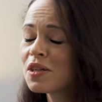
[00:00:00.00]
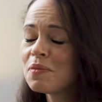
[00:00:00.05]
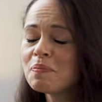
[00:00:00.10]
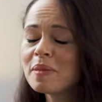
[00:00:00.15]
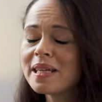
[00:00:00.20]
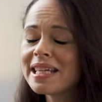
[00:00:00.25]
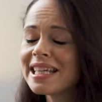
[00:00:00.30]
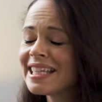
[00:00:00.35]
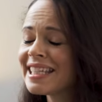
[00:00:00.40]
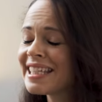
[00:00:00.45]
and
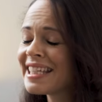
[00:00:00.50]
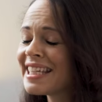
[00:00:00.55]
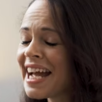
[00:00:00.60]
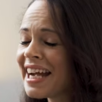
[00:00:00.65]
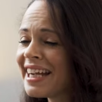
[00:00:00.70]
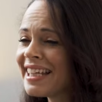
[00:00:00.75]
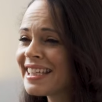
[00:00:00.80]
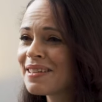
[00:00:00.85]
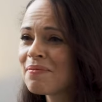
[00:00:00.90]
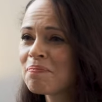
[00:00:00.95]
be as
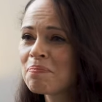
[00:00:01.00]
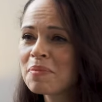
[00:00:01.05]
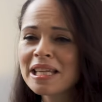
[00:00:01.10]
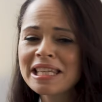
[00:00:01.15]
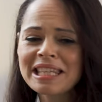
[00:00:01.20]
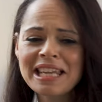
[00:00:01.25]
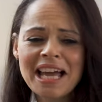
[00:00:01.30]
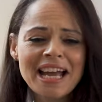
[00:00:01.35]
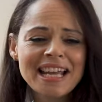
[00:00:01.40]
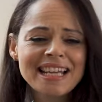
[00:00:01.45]
nice and
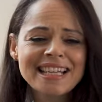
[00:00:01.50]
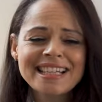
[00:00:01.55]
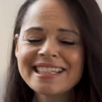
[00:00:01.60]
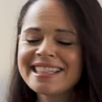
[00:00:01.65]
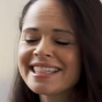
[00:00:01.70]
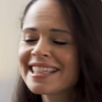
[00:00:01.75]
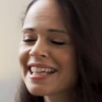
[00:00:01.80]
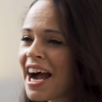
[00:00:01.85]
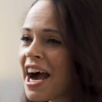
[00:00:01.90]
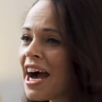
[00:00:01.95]
polite and
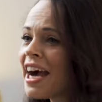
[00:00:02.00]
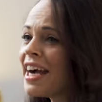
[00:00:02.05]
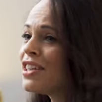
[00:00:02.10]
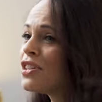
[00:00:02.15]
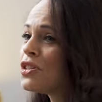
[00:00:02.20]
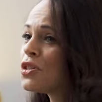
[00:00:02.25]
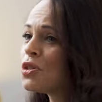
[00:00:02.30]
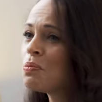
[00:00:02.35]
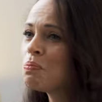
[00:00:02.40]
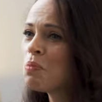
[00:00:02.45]
as kind
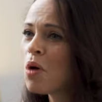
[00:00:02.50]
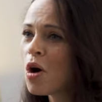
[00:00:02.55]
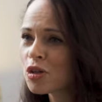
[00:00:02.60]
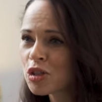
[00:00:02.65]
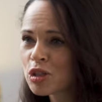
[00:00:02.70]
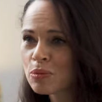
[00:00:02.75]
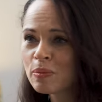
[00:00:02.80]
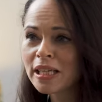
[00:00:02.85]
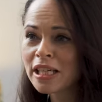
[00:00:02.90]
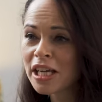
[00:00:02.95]
as you
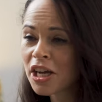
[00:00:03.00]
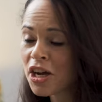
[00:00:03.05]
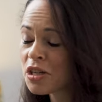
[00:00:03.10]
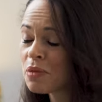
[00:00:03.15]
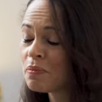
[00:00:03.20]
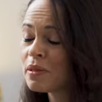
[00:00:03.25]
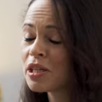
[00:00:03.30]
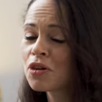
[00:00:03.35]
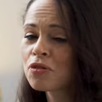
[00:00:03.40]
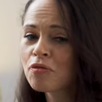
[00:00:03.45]
possibly could
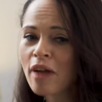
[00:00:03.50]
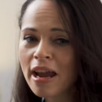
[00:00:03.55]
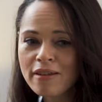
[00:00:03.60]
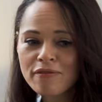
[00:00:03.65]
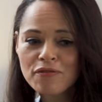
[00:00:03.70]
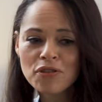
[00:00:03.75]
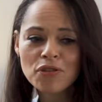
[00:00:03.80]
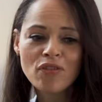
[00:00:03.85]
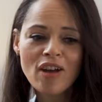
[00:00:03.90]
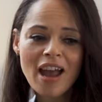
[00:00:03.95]
and be
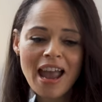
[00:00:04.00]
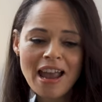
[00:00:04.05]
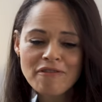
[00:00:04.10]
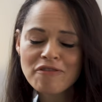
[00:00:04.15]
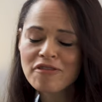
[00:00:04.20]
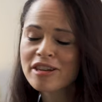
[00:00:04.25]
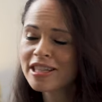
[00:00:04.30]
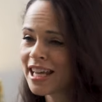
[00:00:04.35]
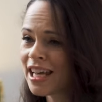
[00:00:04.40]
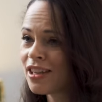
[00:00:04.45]
grateful for
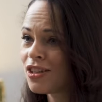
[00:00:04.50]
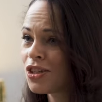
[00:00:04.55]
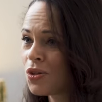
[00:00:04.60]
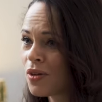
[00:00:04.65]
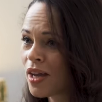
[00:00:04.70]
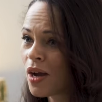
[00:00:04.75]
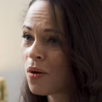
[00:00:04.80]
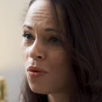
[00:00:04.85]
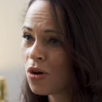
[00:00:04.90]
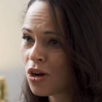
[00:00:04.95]
every day that you
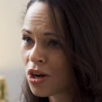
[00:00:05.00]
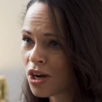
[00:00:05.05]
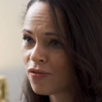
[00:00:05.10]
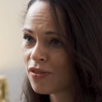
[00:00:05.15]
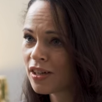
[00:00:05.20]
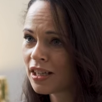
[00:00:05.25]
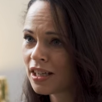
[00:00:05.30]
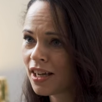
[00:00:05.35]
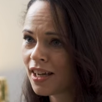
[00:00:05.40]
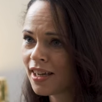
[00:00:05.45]
get work off
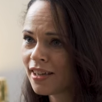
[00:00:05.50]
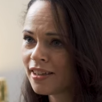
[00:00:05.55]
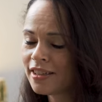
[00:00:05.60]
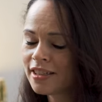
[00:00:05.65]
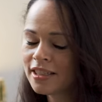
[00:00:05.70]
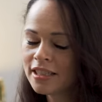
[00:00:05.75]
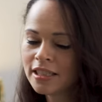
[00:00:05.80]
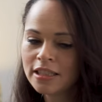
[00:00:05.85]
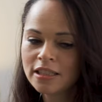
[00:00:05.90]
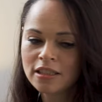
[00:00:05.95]
a client.
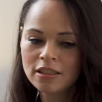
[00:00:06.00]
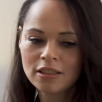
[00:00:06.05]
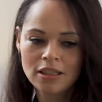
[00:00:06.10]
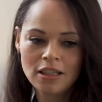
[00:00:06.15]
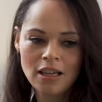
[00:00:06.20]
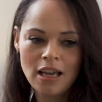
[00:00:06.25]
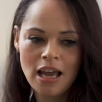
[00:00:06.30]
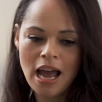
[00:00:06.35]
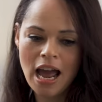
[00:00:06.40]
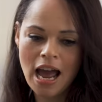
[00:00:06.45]

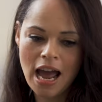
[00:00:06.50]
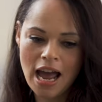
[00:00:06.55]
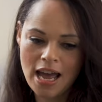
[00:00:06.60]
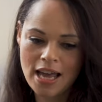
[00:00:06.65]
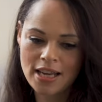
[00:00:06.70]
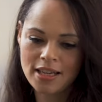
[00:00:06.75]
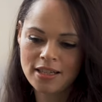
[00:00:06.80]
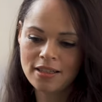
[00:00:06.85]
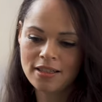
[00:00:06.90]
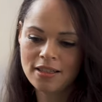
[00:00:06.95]

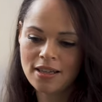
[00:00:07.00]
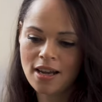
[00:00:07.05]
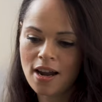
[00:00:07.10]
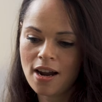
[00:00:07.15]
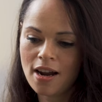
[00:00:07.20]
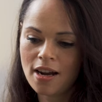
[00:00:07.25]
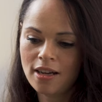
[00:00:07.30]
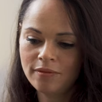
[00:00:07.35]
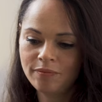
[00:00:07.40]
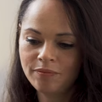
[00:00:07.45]
And
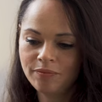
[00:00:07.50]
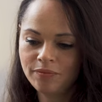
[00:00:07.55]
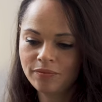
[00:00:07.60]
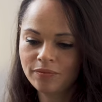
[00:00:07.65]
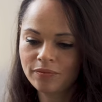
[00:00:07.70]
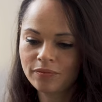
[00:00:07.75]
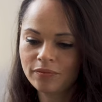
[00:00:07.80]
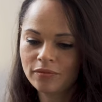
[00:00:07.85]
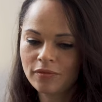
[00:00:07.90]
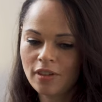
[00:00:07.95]
um,
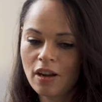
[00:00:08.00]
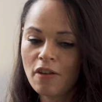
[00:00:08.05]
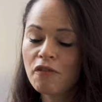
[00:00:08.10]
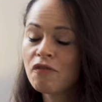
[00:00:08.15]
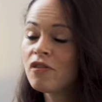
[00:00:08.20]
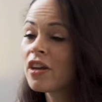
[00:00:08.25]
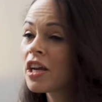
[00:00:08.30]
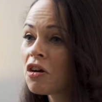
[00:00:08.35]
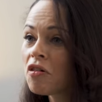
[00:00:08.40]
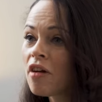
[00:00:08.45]

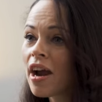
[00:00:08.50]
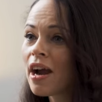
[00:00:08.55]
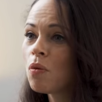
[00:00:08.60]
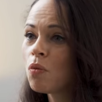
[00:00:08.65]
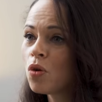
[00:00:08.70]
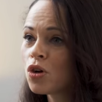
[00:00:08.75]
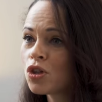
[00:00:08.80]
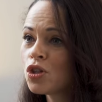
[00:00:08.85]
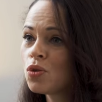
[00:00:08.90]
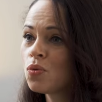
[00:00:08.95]
figure out
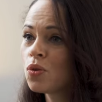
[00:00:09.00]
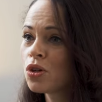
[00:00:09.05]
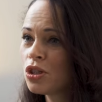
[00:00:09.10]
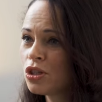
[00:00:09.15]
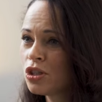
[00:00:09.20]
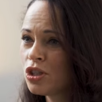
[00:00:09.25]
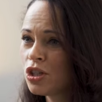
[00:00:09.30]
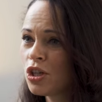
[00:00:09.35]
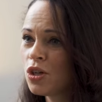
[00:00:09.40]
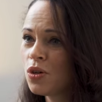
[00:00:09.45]
what you want
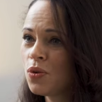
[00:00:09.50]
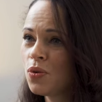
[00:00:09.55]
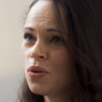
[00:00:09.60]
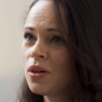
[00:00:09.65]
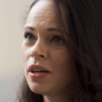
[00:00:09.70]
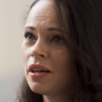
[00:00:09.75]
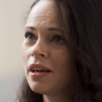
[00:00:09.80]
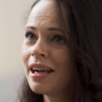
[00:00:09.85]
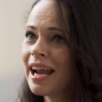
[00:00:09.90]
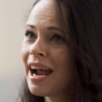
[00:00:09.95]
to do,
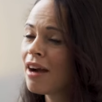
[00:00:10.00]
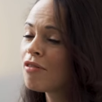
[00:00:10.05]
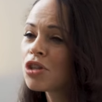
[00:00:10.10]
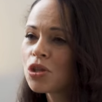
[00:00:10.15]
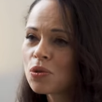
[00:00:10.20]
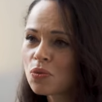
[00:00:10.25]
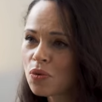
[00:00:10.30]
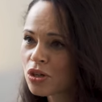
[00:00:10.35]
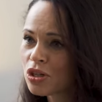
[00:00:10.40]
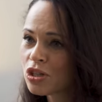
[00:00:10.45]
how
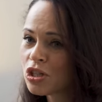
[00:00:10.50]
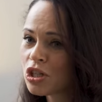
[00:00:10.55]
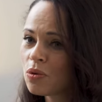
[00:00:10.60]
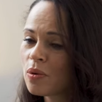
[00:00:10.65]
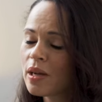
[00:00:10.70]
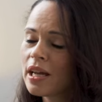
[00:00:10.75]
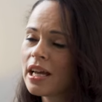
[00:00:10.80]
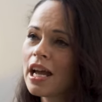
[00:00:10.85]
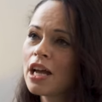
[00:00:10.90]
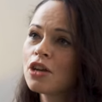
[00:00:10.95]
you want to do
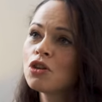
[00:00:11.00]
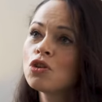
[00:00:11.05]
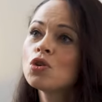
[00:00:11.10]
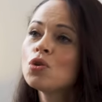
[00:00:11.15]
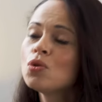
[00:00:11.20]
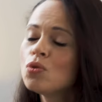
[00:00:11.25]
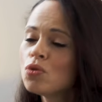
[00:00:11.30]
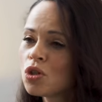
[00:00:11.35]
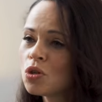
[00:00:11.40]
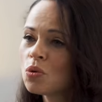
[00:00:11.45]
it, and
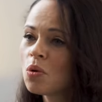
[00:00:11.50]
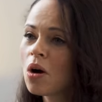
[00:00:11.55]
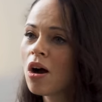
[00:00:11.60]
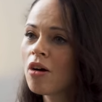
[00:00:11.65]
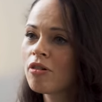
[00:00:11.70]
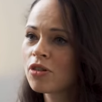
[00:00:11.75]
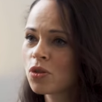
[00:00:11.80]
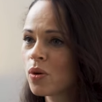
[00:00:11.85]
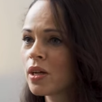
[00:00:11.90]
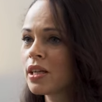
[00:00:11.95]
who you
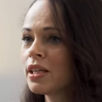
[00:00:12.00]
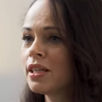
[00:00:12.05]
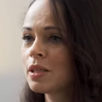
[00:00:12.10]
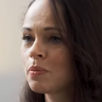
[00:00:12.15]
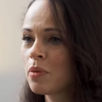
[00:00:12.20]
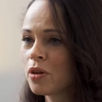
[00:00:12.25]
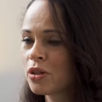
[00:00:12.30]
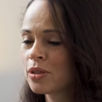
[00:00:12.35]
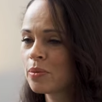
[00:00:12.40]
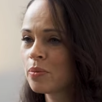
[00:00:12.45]
are as quickly as
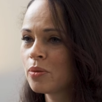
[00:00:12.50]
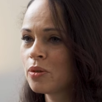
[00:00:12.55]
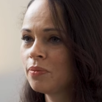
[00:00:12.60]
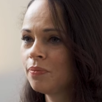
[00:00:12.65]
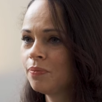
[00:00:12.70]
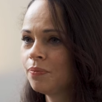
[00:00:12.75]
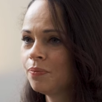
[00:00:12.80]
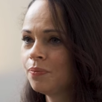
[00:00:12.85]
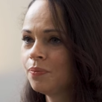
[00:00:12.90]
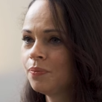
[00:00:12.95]
possible.
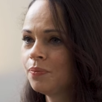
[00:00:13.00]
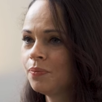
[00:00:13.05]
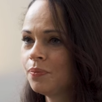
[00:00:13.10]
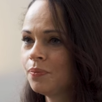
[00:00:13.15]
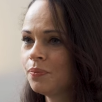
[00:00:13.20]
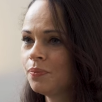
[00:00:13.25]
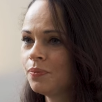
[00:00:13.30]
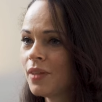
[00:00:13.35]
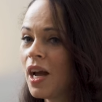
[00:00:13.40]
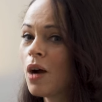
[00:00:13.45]

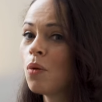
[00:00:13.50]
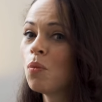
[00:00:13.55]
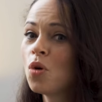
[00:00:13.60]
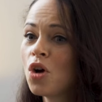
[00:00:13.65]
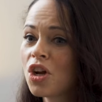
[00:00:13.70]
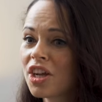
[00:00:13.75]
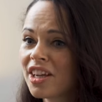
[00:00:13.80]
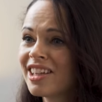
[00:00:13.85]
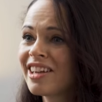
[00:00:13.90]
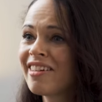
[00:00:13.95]
And
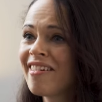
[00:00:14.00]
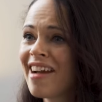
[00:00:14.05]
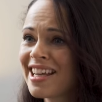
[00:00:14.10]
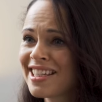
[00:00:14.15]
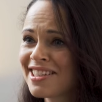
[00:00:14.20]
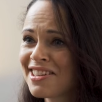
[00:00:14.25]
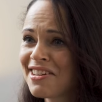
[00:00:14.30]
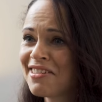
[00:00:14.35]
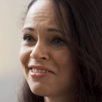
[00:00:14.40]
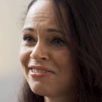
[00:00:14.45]
work your
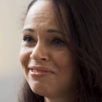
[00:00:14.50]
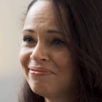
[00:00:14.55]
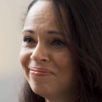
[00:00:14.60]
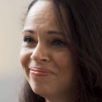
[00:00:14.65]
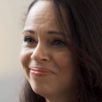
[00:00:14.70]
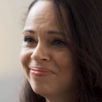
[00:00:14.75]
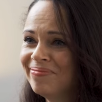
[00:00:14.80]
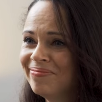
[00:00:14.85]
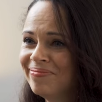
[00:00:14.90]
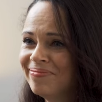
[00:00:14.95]
ass off.
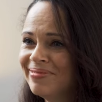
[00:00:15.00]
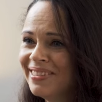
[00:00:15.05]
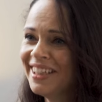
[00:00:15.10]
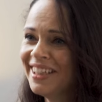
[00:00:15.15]
Because